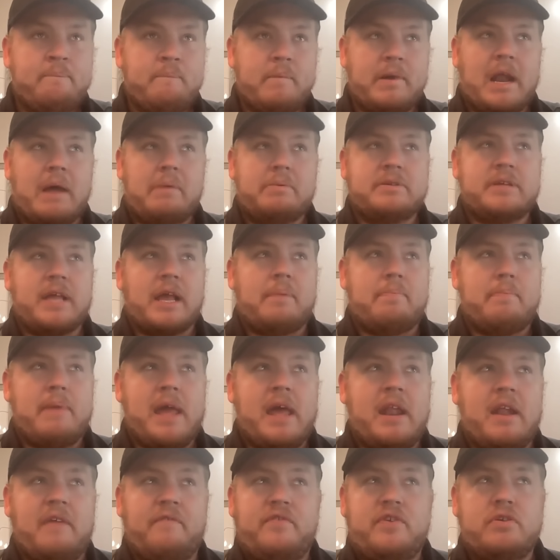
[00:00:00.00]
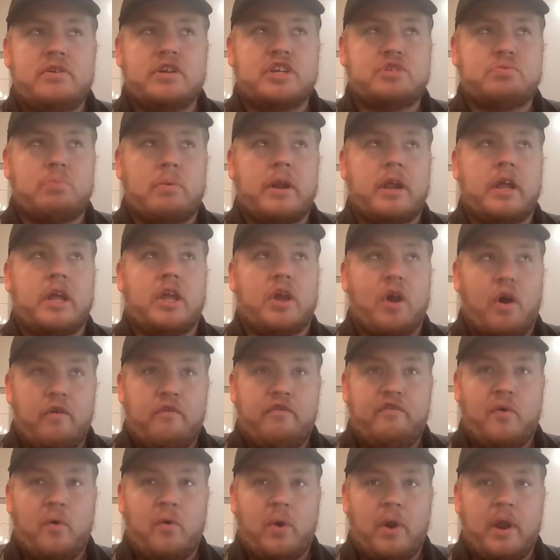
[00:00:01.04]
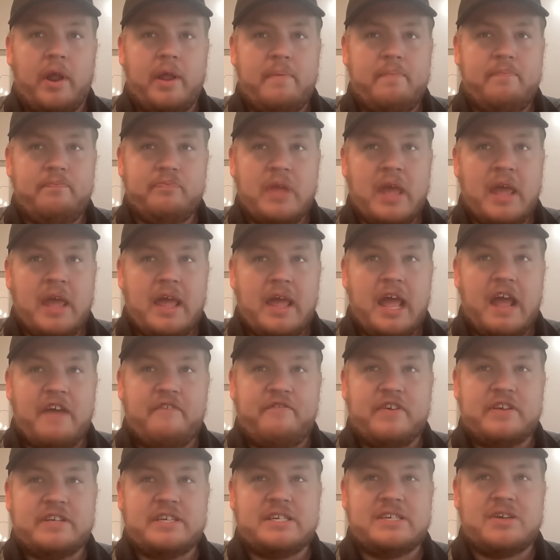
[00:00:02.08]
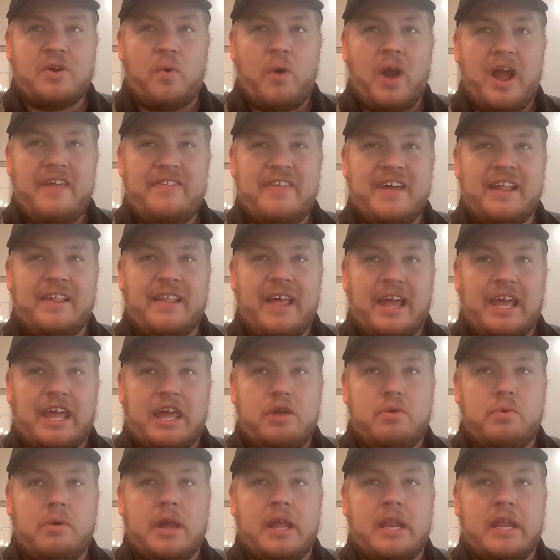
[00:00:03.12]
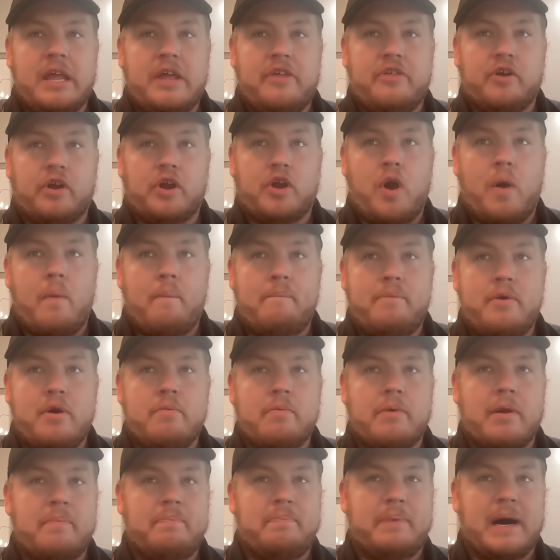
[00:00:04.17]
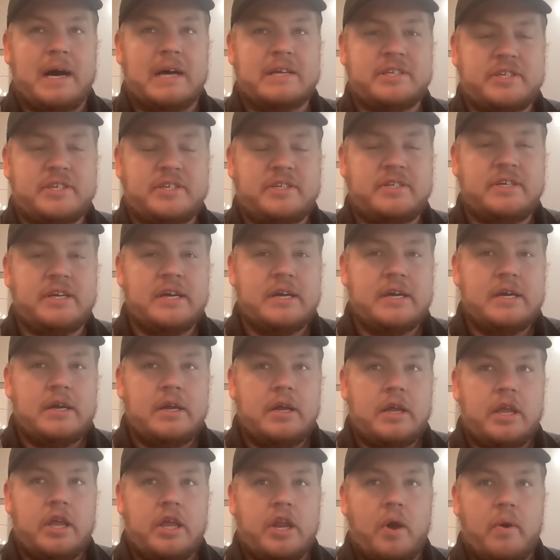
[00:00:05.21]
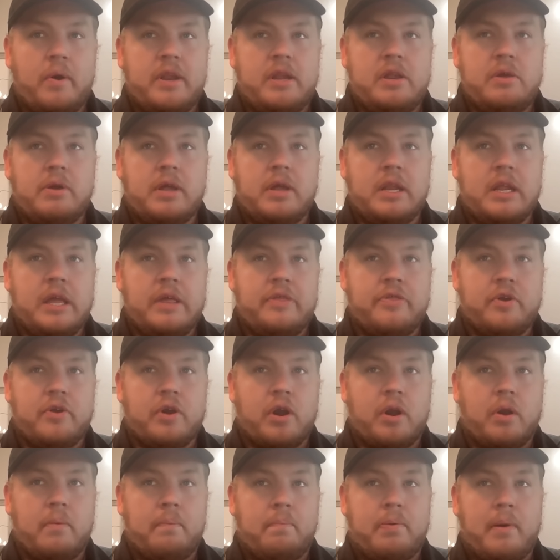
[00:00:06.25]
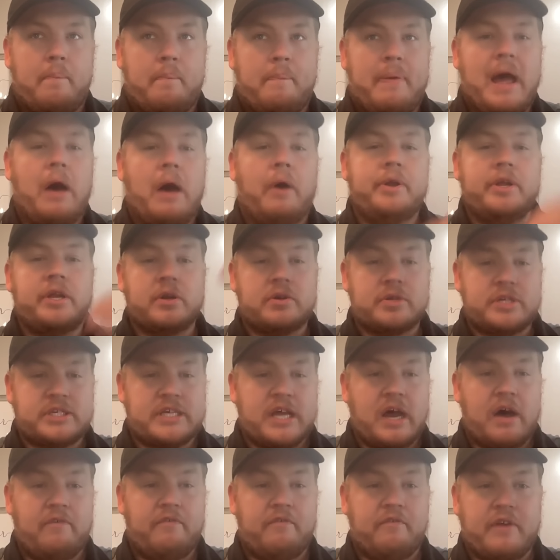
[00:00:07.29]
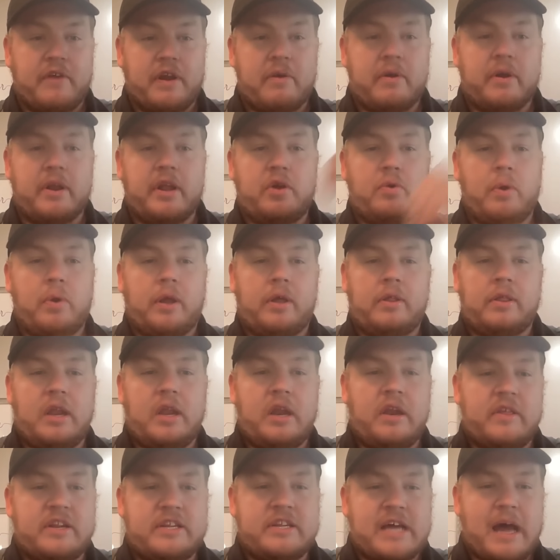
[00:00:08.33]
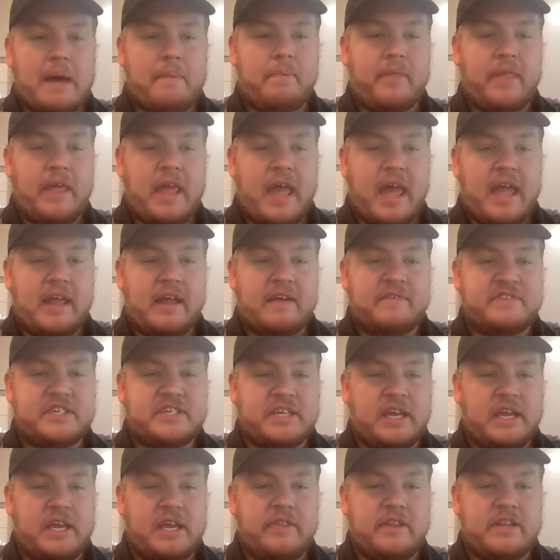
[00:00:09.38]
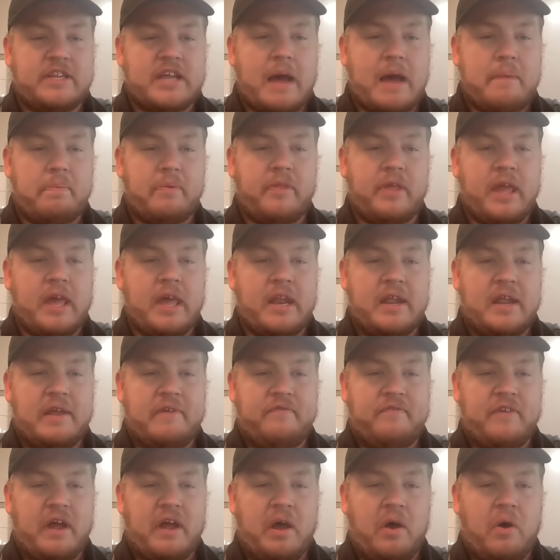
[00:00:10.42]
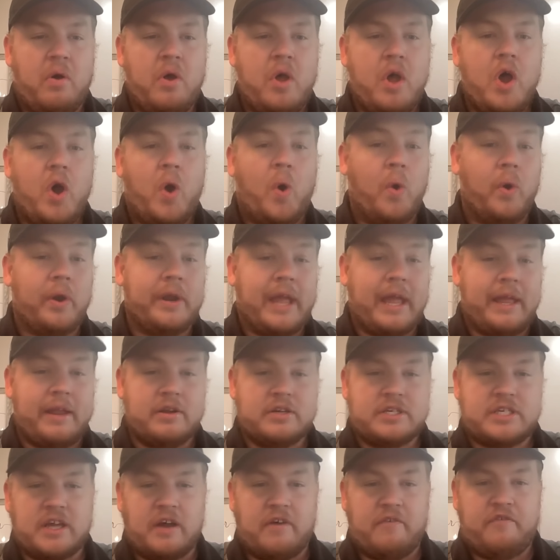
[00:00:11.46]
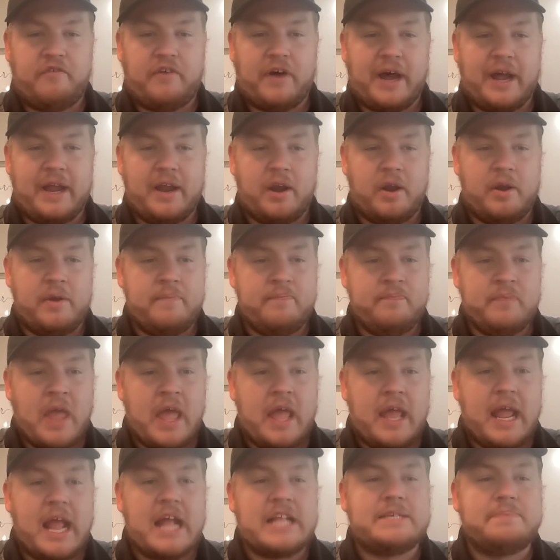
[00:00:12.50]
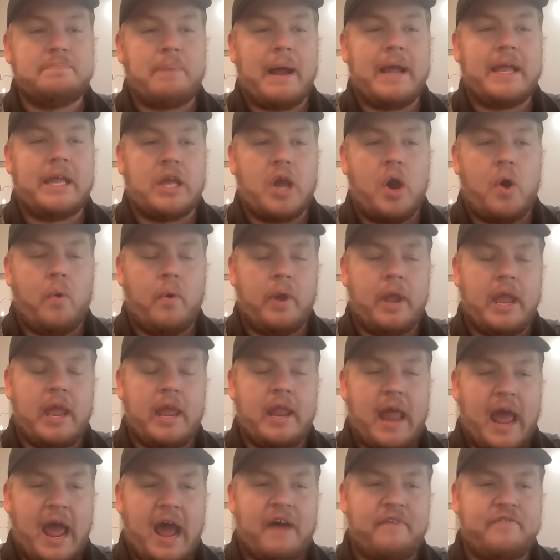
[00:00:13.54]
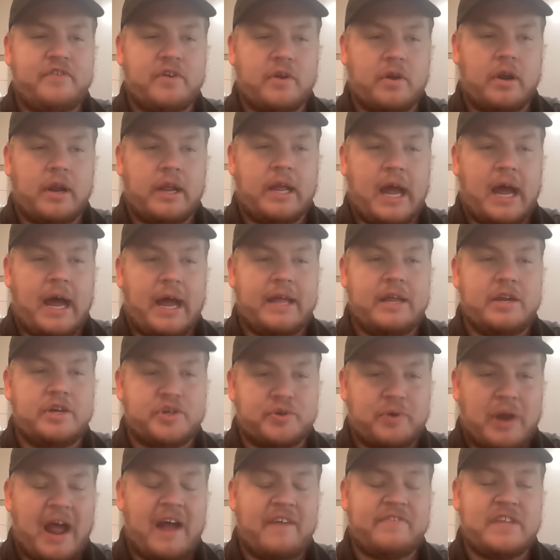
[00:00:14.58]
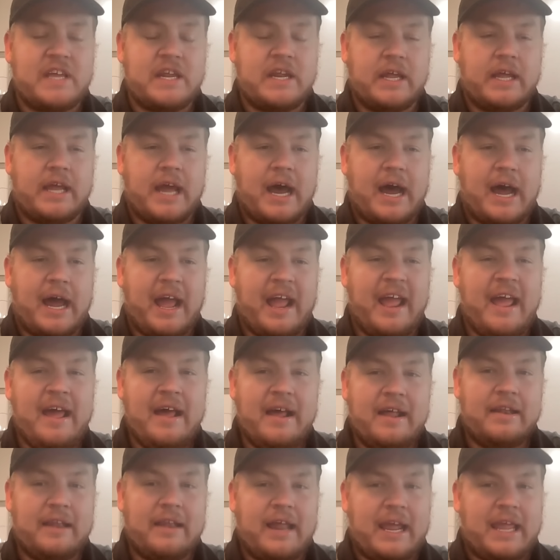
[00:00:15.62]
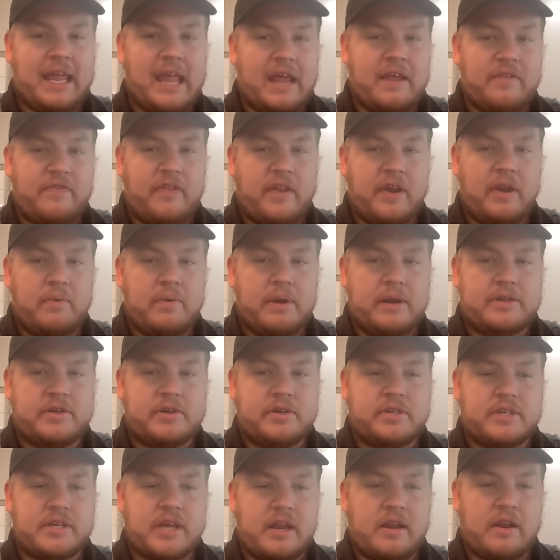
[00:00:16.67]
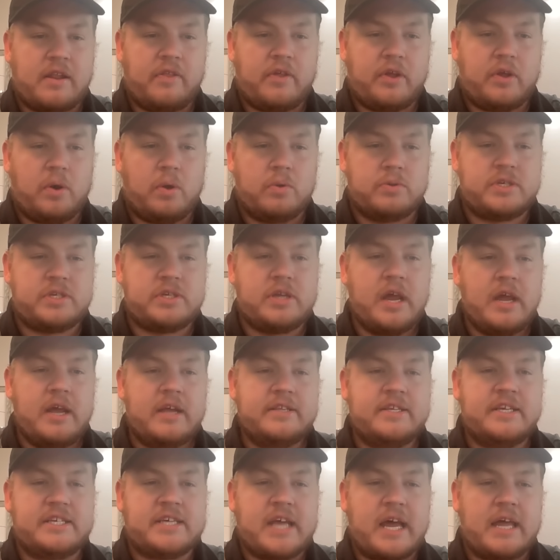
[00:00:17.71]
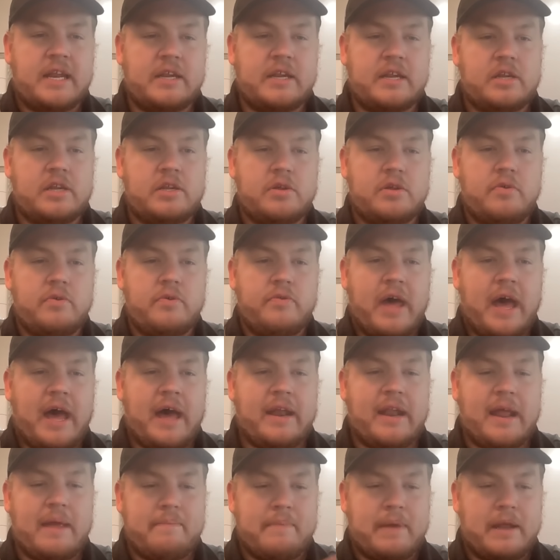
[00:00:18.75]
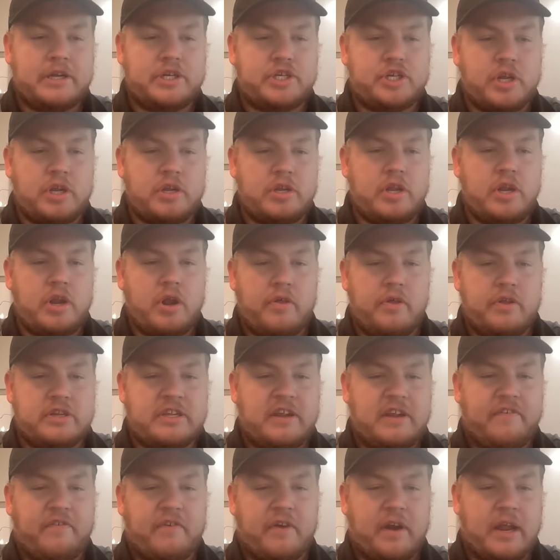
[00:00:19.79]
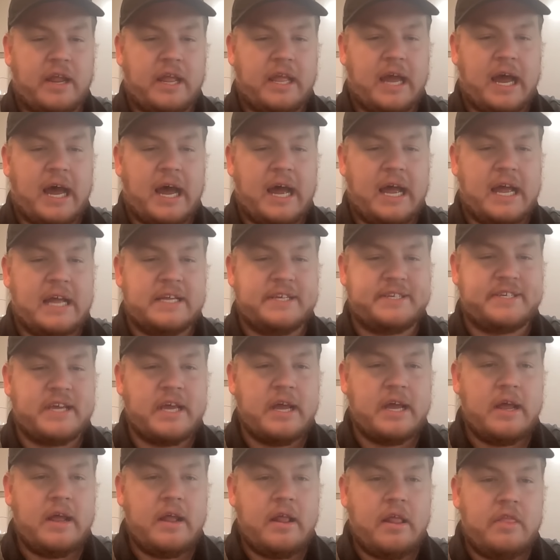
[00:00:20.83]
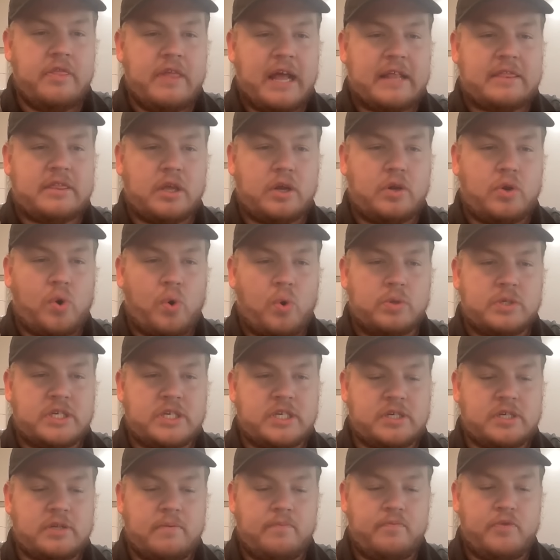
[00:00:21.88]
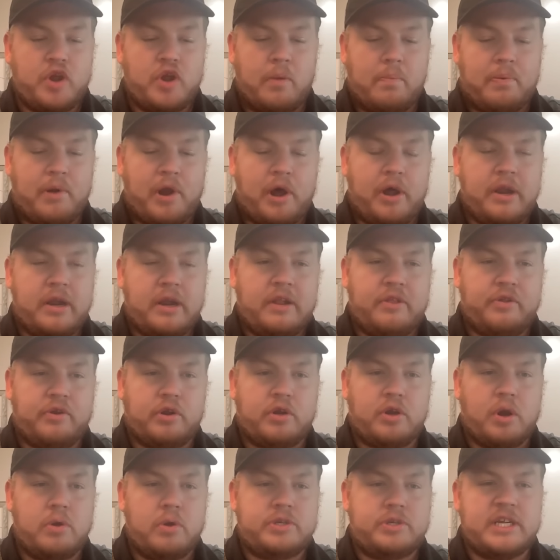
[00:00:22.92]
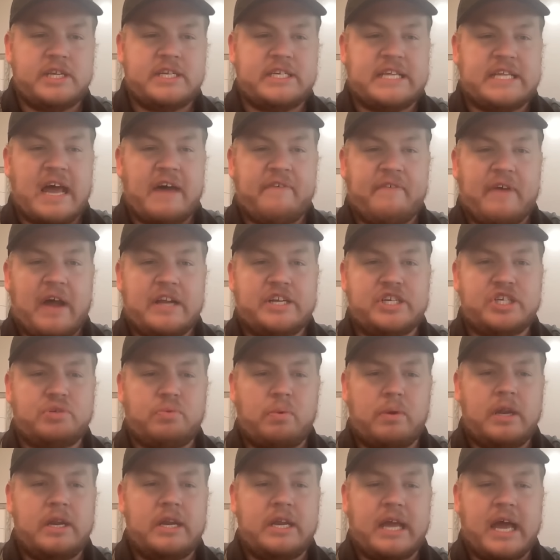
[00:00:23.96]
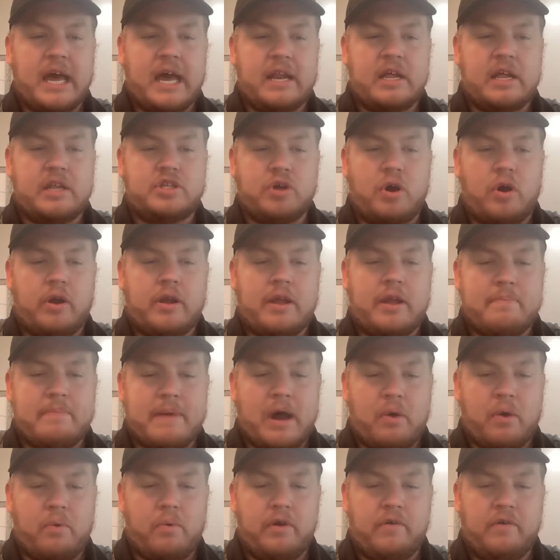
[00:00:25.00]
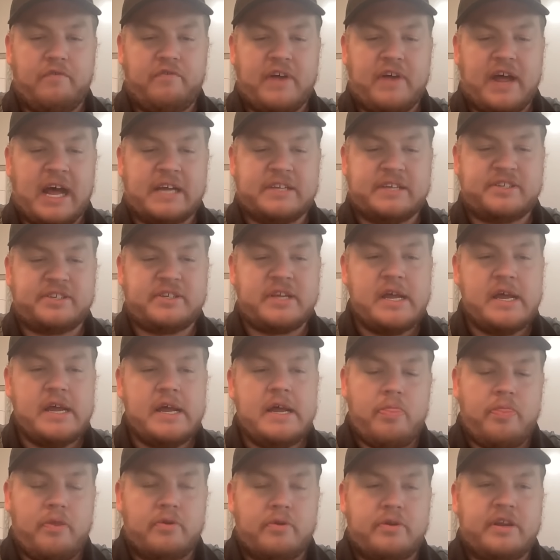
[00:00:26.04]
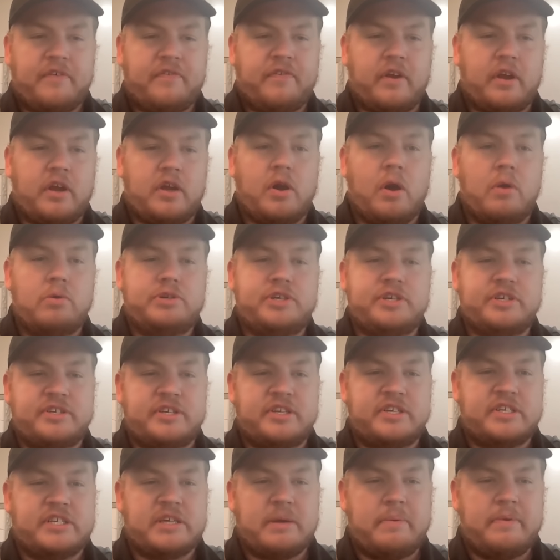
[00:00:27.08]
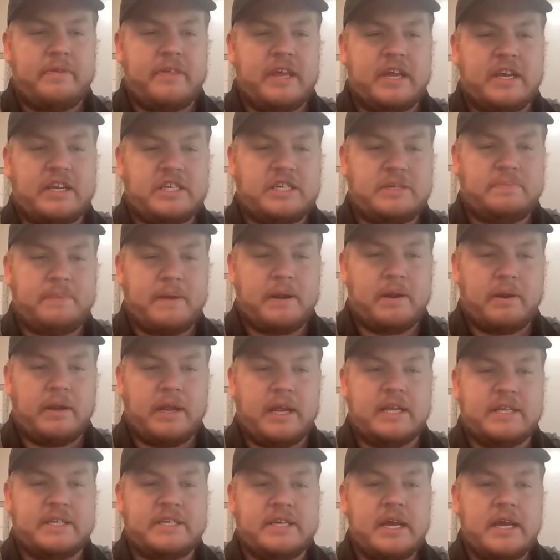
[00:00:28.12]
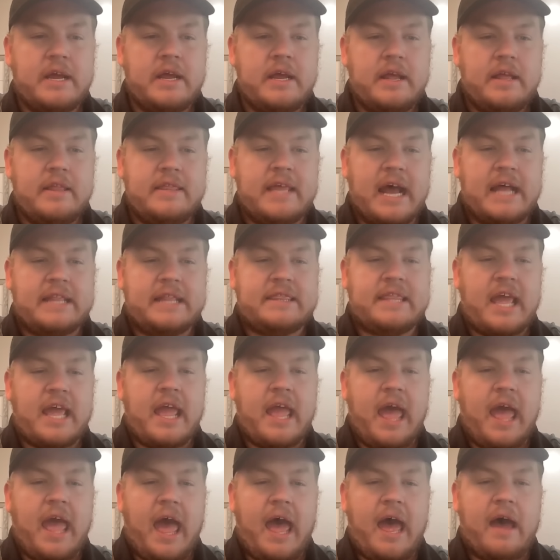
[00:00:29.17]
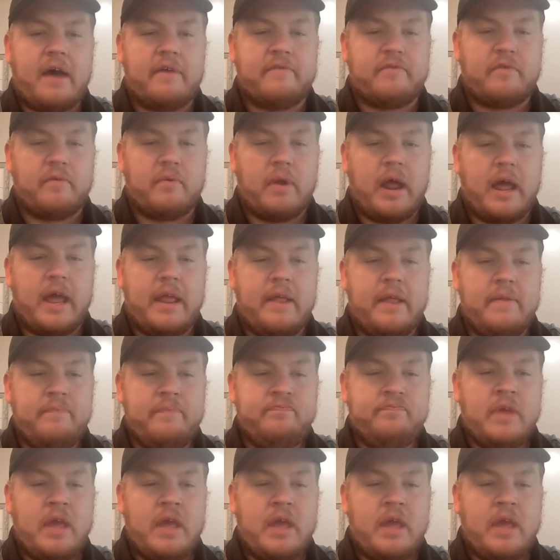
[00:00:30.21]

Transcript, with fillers: But I was like, man, if you just want to go for it, if this is a way that like you can either go boom or bust, you know, and you can either propel yourself very quickly to the top of the AFC and the top of the NFL or get yourself fired, it's by going after a guy and drafting a guy like Anthony Richardson. And the Colts decided to do that. And I mentioned, you know, the different guys that the Colts, you know, brought into their coaching staff. I just wanted to kind of talk about real fast their different coaches and some of the experience that they have, right?